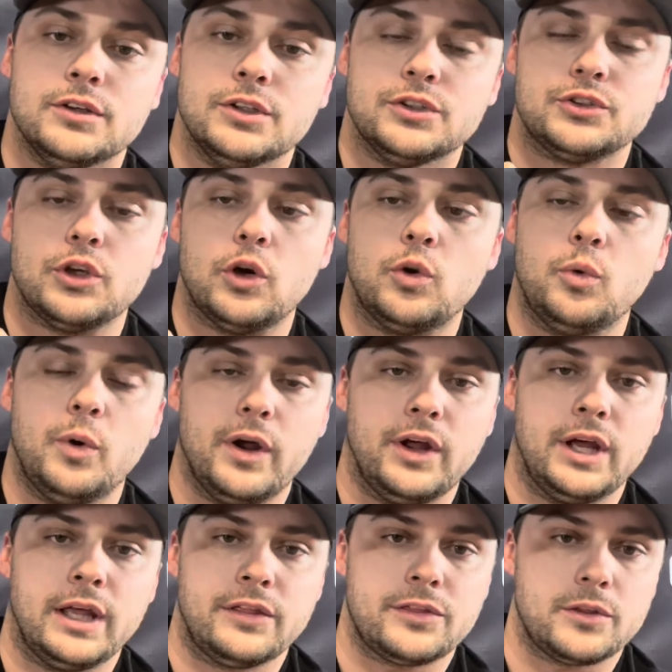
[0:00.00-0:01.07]
So
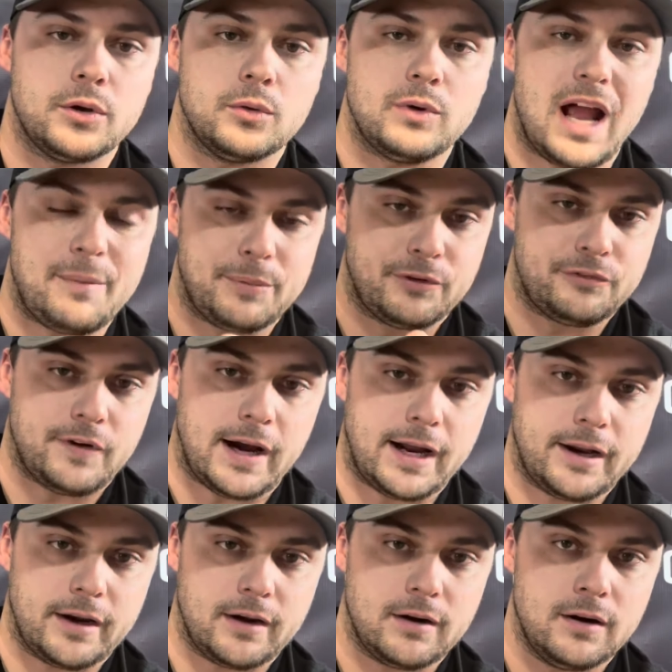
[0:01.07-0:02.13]
with rapid
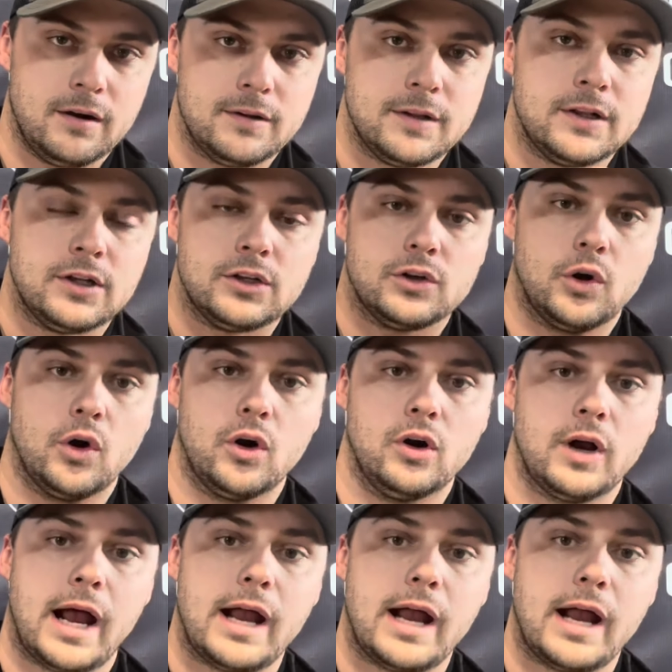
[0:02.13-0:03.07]
fire or high